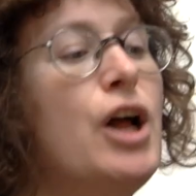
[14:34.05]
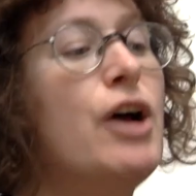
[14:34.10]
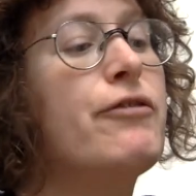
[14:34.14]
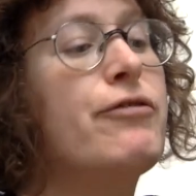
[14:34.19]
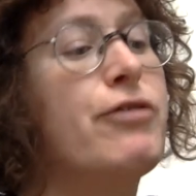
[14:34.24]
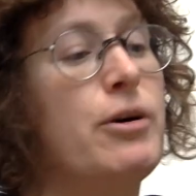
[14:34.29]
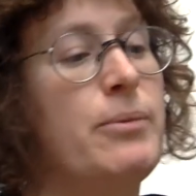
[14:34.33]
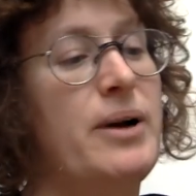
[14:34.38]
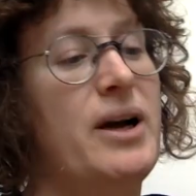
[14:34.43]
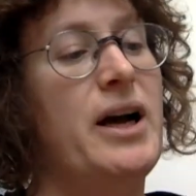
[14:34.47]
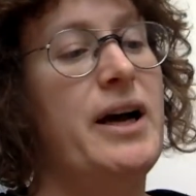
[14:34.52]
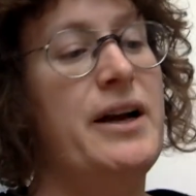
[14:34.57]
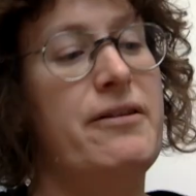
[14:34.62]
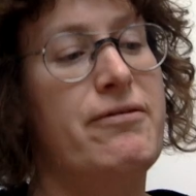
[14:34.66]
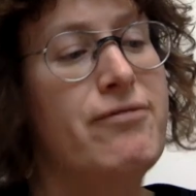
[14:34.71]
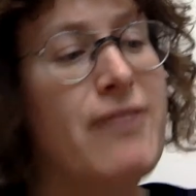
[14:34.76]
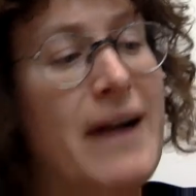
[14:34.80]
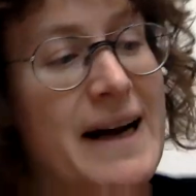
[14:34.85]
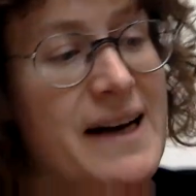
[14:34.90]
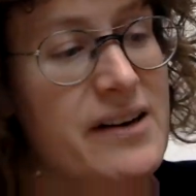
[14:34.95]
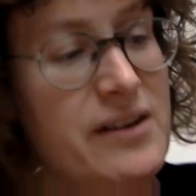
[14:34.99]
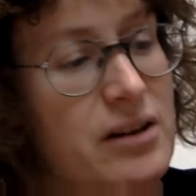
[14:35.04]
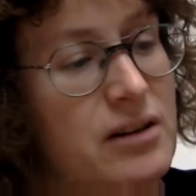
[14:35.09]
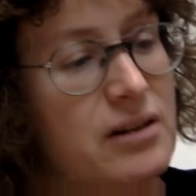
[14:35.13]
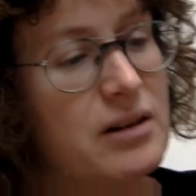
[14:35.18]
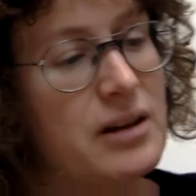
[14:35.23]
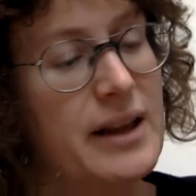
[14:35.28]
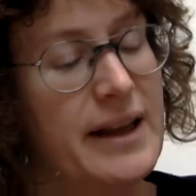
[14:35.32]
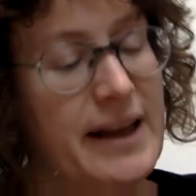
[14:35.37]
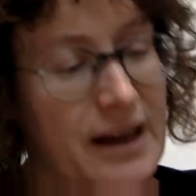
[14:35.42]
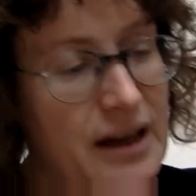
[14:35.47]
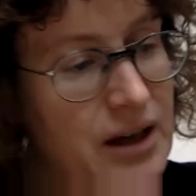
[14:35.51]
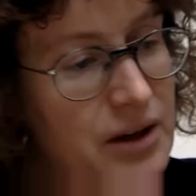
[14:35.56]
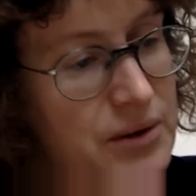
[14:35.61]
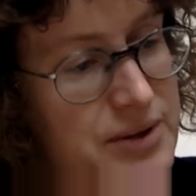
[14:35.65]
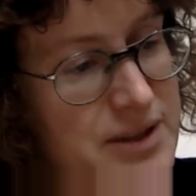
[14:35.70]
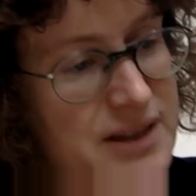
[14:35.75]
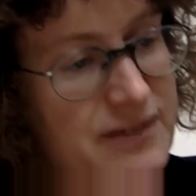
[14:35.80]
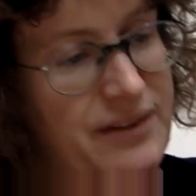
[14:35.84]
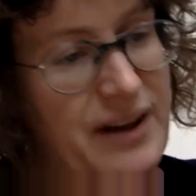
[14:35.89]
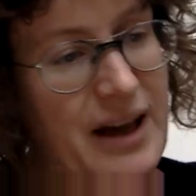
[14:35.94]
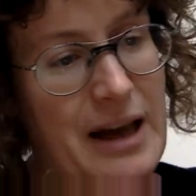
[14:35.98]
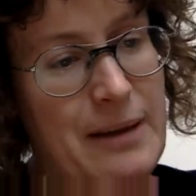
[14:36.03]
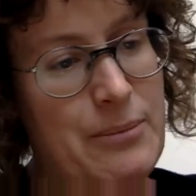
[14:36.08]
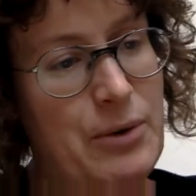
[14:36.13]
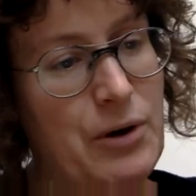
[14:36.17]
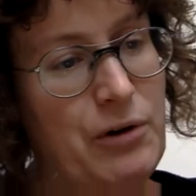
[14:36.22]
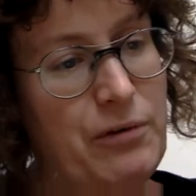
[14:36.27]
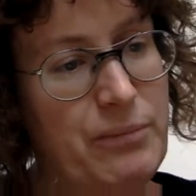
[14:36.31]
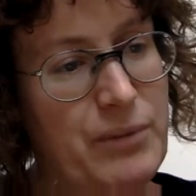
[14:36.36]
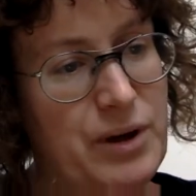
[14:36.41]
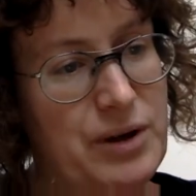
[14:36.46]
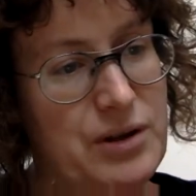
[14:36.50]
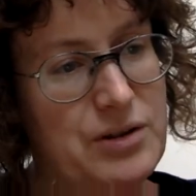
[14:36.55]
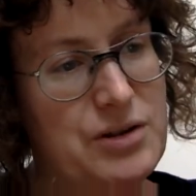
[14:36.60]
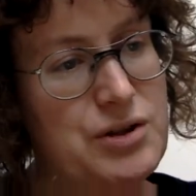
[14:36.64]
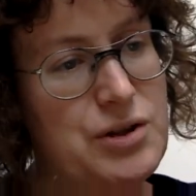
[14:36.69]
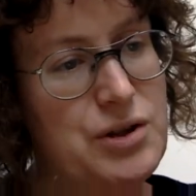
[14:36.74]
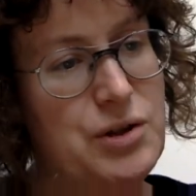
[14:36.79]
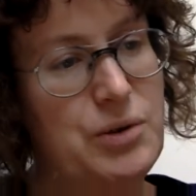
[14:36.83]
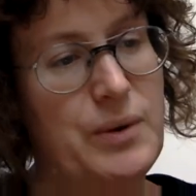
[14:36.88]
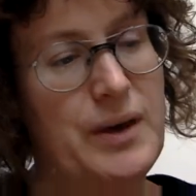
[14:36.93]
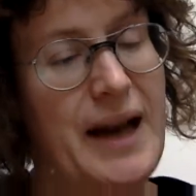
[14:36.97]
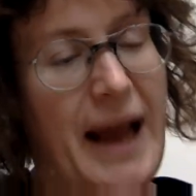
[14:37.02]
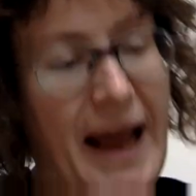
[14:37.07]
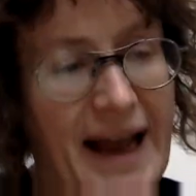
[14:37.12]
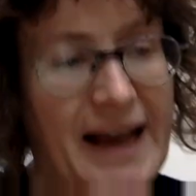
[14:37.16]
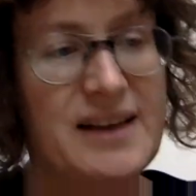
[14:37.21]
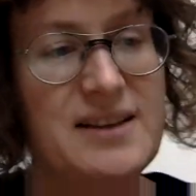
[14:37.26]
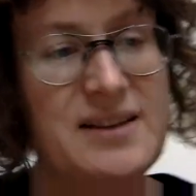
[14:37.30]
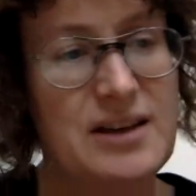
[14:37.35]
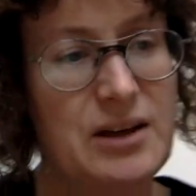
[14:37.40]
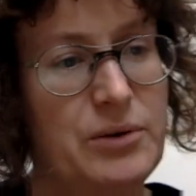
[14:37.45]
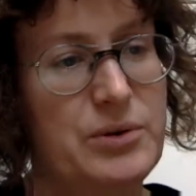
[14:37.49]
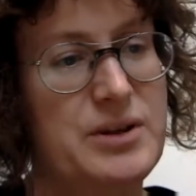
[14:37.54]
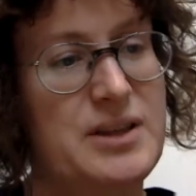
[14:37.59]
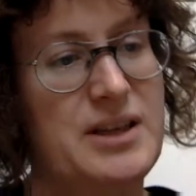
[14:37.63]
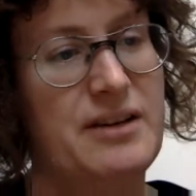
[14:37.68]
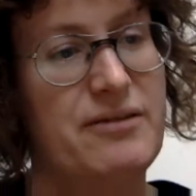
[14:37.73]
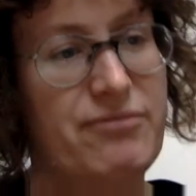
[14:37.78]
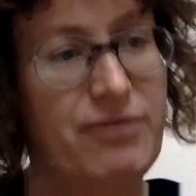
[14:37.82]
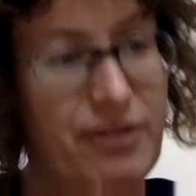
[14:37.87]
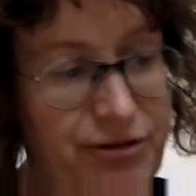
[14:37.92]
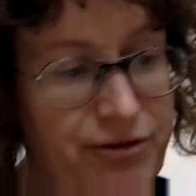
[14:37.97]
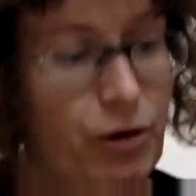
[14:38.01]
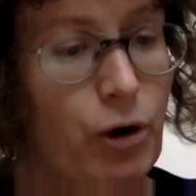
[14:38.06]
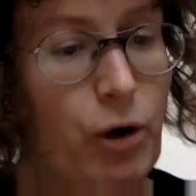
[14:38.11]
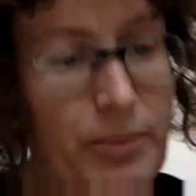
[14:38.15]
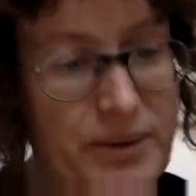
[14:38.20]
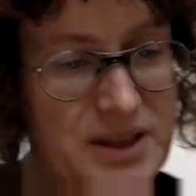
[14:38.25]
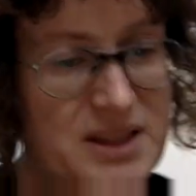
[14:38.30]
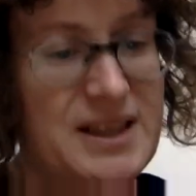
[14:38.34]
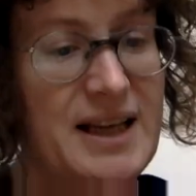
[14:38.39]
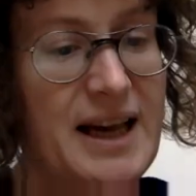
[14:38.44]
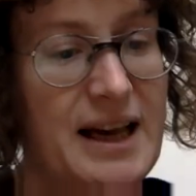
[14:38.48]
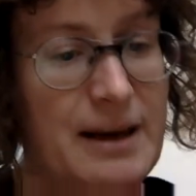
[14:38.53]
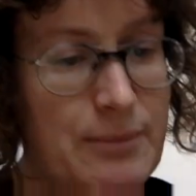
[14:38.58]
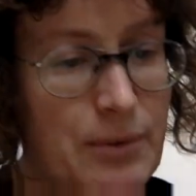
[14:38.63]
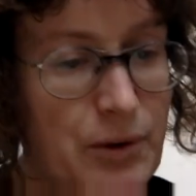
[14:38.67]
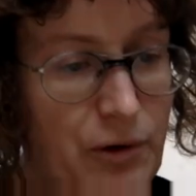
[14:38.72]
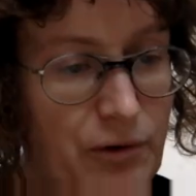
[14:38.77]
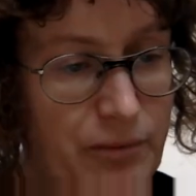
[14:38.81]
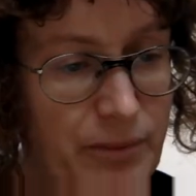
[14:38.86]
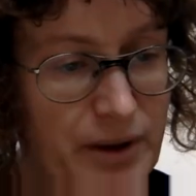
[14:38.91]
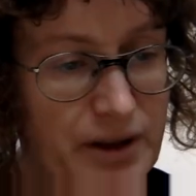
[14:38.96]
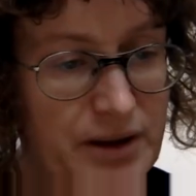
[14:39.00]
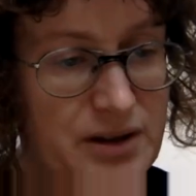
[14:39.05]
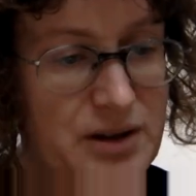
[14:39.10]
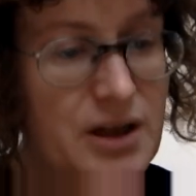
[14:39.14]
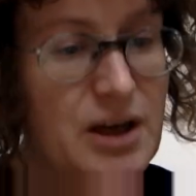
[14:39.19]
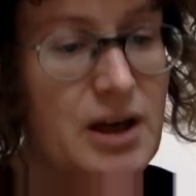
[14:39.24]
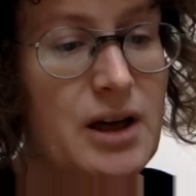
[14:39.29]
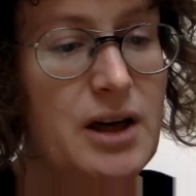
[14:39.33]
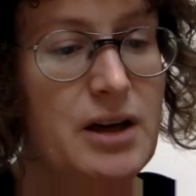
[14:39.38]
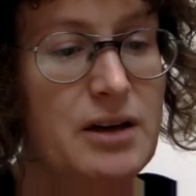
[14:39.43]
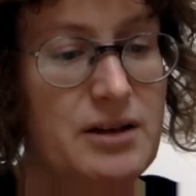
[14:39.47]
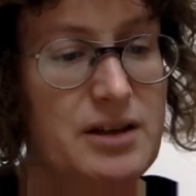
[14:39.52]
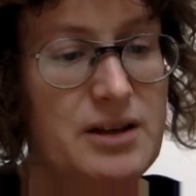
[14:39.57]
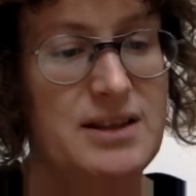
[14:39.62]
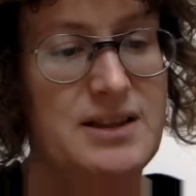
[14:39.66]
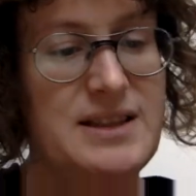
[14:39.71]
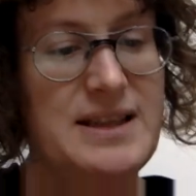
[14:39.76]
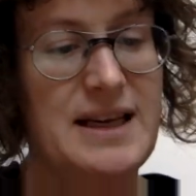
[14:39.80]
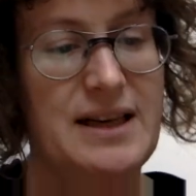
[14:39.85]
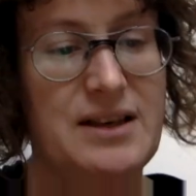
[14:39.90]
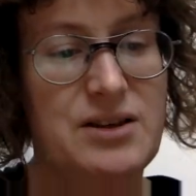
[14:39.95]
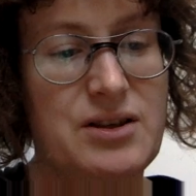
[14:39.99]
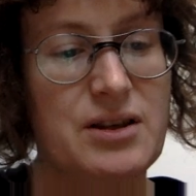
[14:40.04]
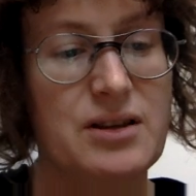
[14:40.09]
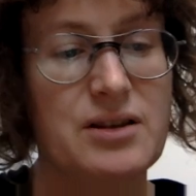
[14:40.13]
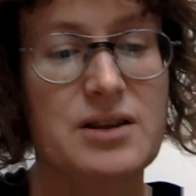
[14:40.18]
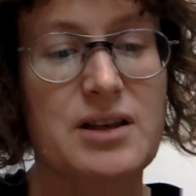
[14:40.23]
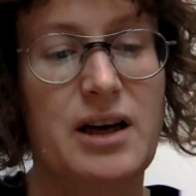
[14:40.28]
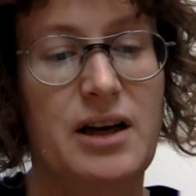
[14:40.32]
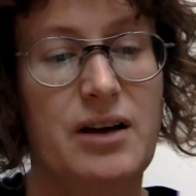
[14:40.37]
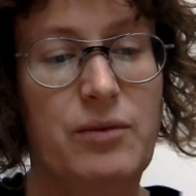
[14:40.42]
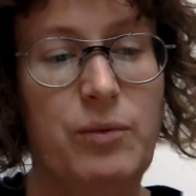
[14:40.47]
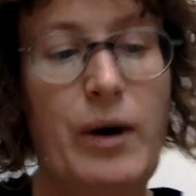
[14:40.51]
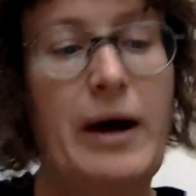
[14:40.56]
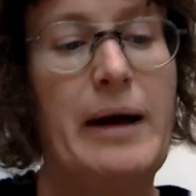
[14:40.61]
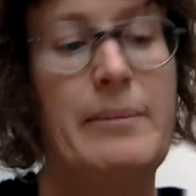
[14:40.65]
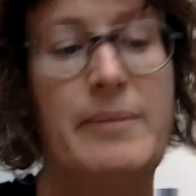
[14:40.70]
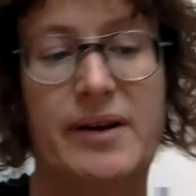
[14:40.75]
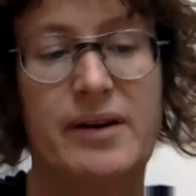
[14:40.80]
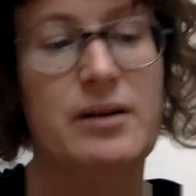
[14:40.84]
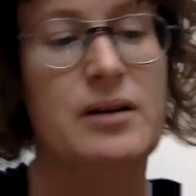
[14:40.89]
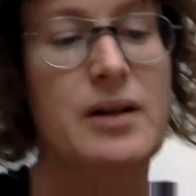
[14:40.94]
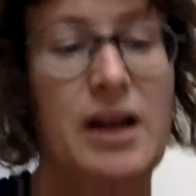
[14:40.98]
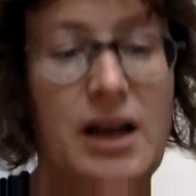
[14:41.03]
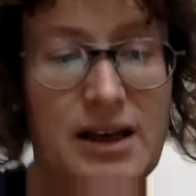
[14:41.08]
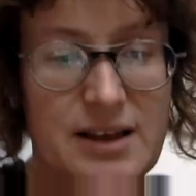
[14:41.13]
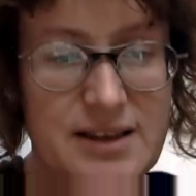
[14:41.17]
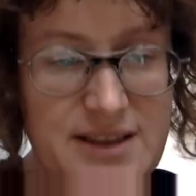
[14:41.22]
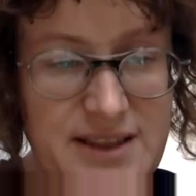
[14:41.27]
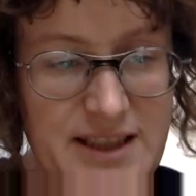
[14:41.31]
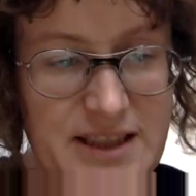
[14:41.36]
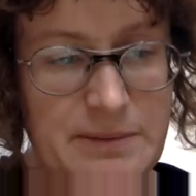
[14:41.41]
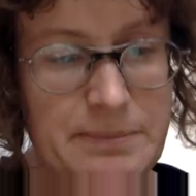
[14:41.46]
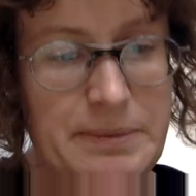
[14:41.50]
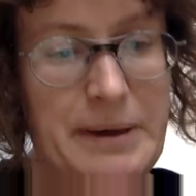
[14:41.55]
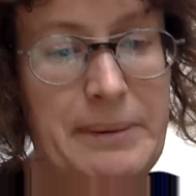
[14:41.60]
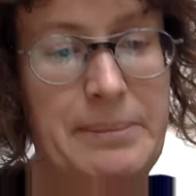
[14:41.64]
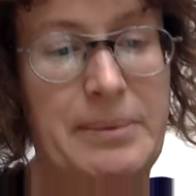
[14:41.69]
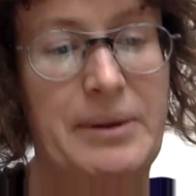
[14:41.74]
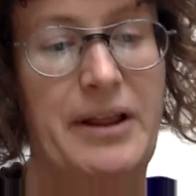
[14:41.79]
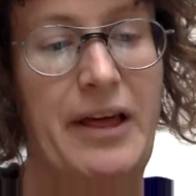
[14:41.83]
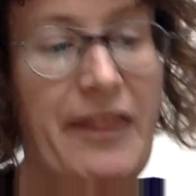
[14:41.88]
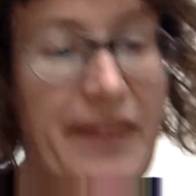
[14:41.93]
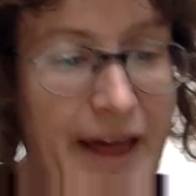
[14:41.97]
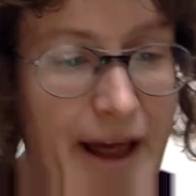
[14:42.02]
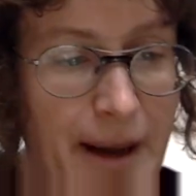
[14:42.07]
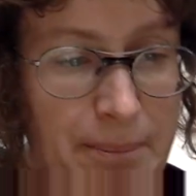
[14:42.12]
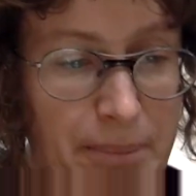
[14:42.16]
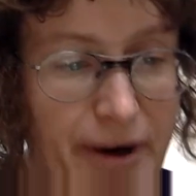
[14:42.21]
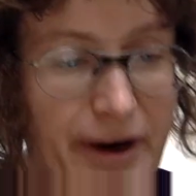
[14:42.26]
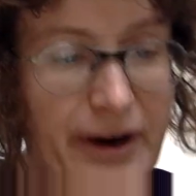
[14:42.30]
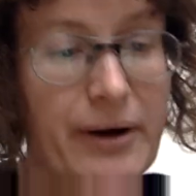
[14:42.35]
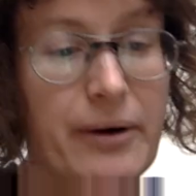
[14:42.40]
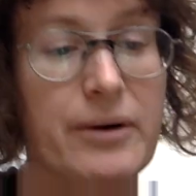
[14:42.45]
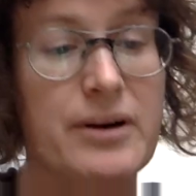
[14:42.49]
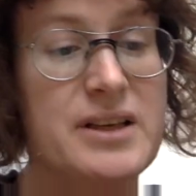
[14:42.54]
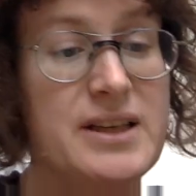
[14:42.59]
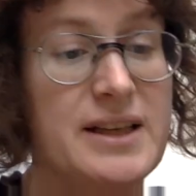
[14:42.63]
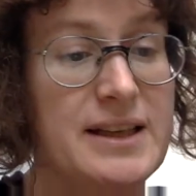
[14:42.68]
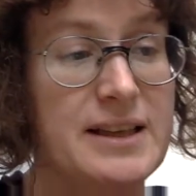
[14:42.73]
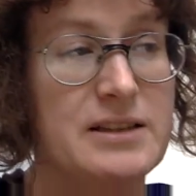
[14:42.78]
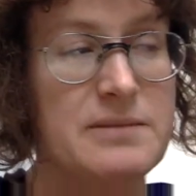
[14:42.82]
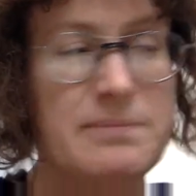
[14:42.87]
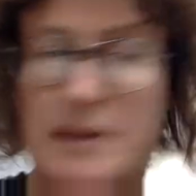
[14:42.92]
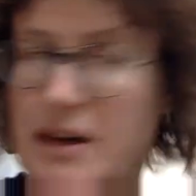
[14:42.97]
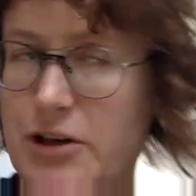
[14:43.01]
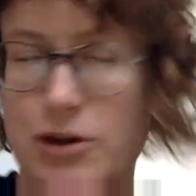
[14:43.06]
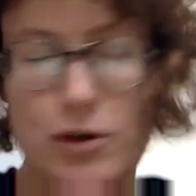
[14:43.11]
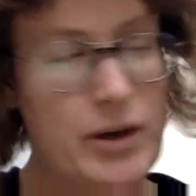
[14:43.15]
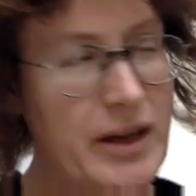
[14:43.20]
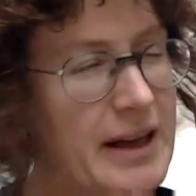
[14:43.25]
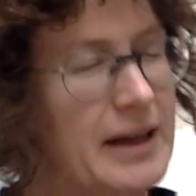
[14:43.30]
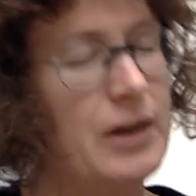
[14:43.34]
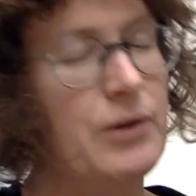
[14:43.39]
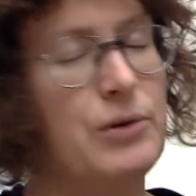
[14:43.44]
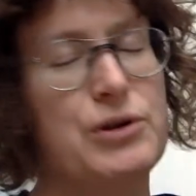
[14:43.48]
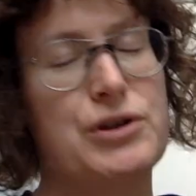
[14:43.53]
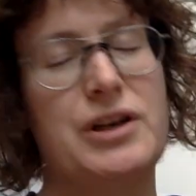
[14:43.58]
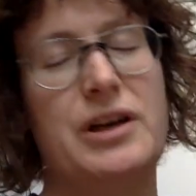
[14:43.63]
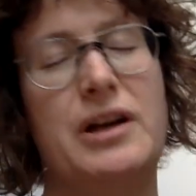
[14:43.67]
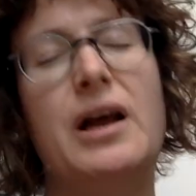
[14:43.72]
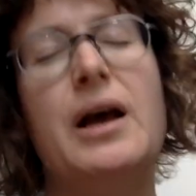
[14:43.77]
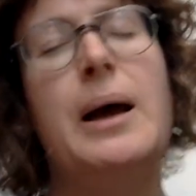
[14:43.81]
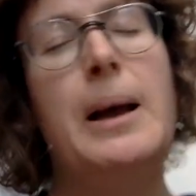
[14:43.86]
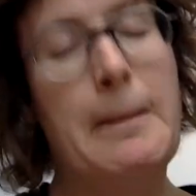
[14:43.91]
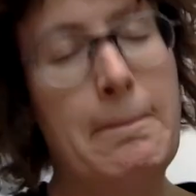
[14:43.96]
from a kind of radical, inclusive gay movement to an exclusive, reformist gay movement that centers kind of white middle-class cis people and their priorities: military inclusion,